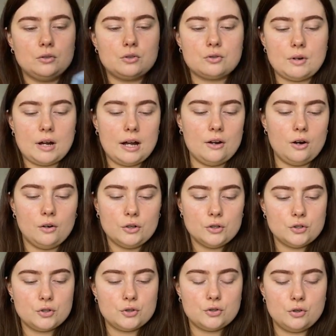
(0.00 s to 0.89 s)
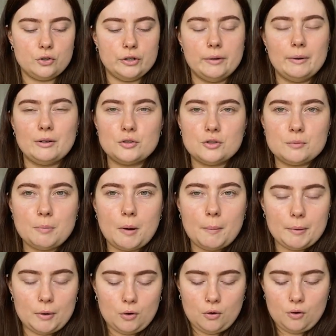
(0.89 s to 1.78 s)
try on and show you I'll just
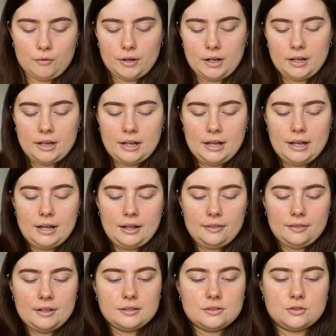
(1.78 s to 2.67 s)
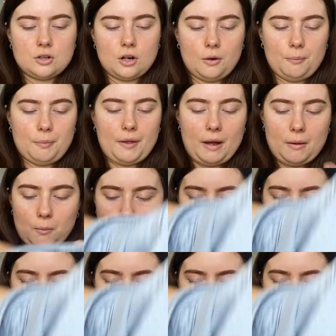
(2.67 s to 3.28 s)
pop it over this top that I'm